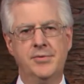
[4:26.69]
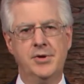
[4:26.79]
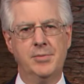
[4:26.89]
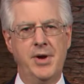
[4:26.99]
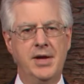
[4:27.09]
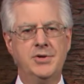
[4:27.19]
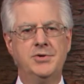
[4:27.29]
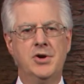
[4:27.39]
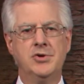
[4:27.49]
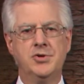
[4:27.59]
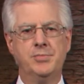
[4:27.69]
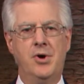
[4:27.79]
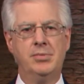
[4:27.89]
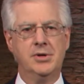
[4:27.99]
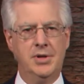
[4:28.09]
for the Apache Junction
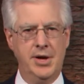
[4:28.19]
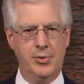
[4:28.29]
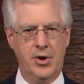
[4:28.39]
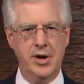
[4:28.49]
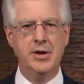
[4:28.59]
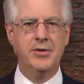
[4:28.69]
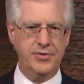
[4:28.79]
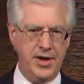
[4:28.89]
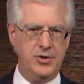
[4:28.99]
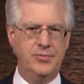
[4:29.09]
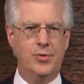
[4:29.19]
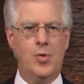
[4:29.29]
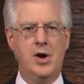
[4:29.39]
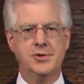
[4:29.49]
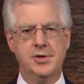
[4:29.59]
Public Library. Thank you for
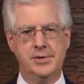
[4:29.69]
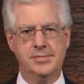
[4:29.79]
watching.